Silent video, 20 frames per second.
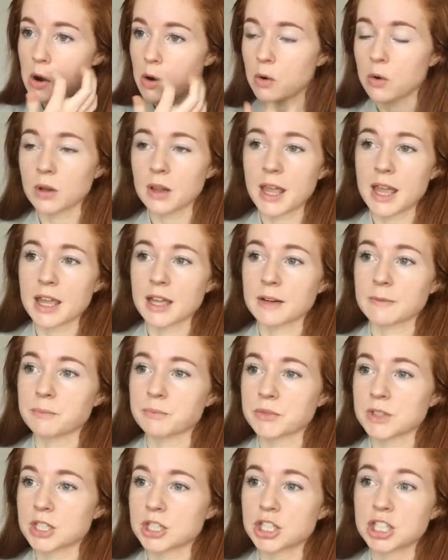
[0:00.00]
or like
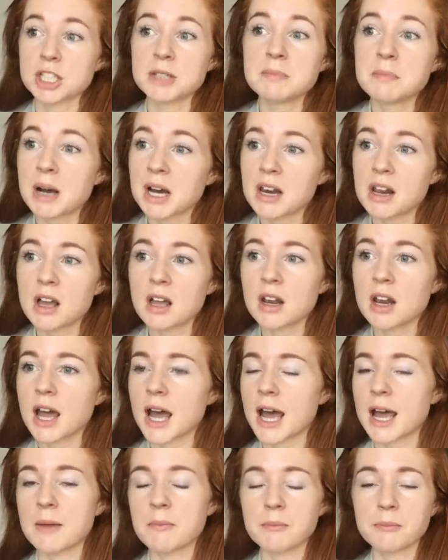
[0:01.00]
Shimanan,
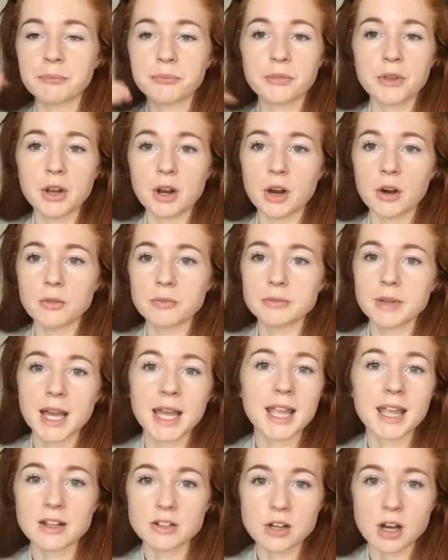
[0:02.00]

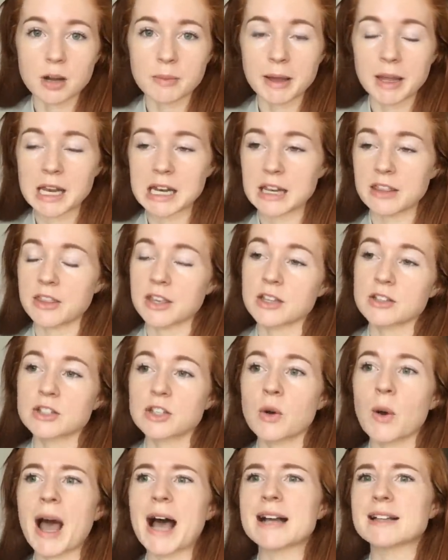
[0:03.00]
I can't talk about anything.
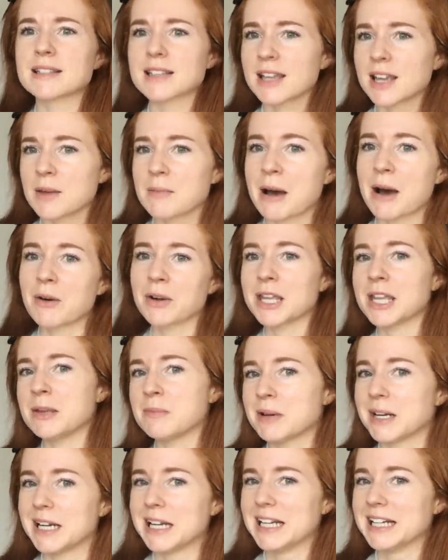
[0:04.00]
So asking about key
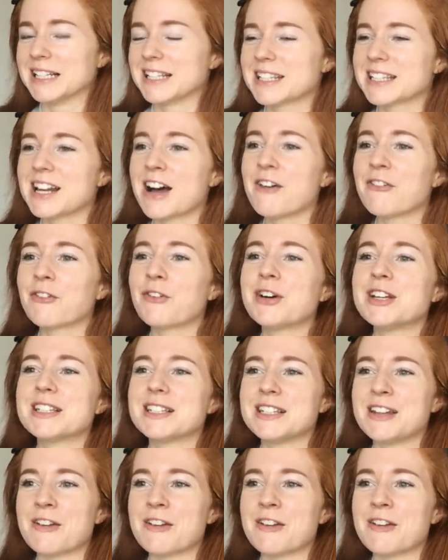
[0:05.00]
money and stuff was